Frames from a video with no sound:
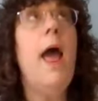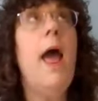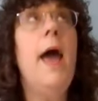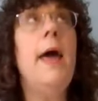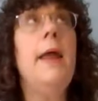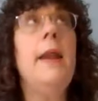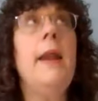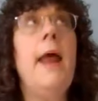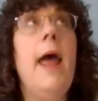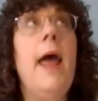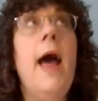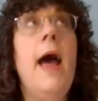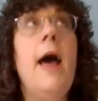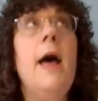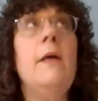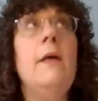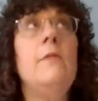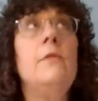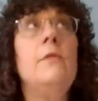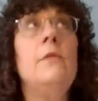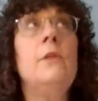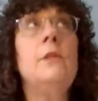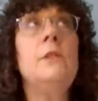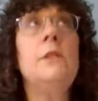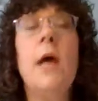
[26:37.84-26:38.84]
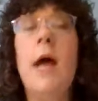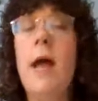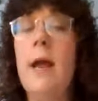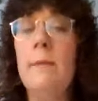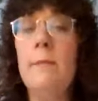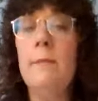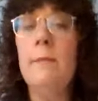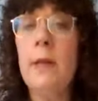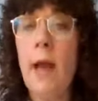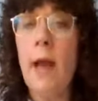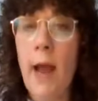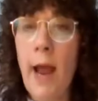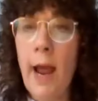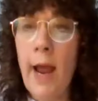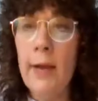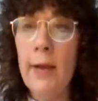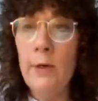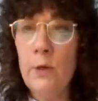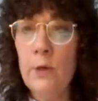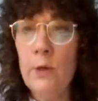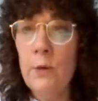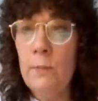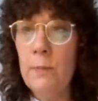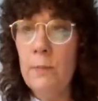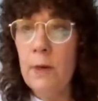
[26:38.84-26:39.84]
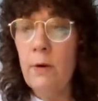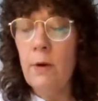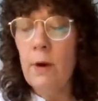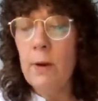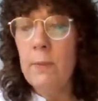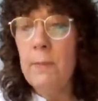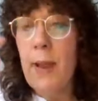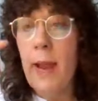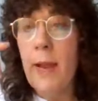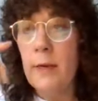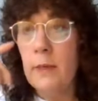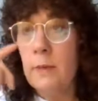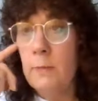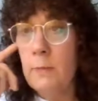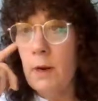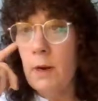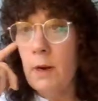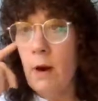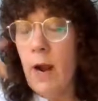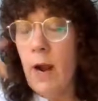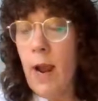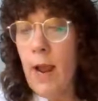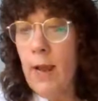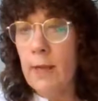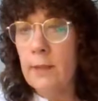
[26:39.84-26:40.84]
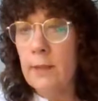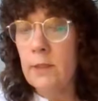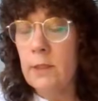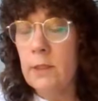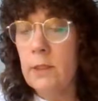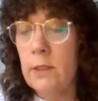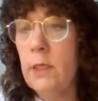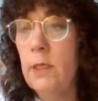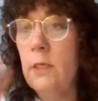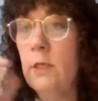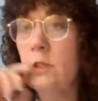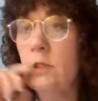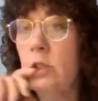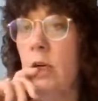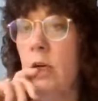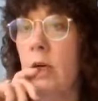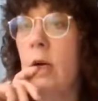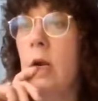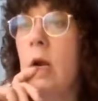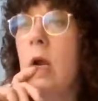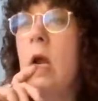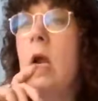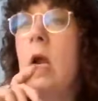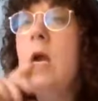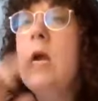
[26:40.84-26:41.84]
And at the time that I knew Mary McNamara as a teacher,